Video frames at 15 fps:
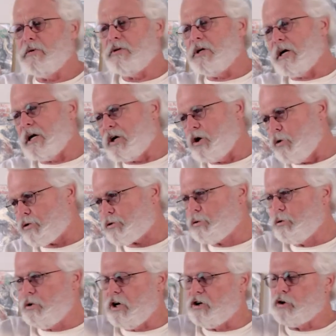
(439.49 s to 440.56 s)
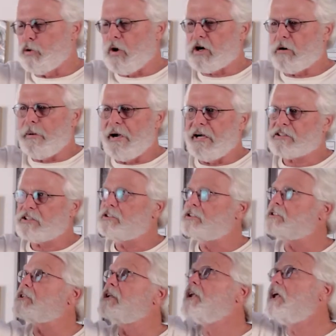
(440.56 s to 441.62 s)
You got to go through the underwater
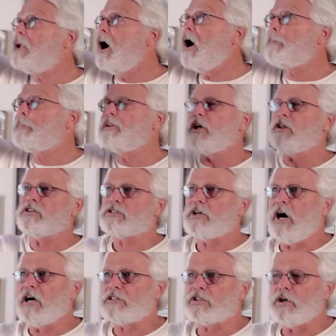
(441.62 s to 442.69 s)
passages and then up on the other side.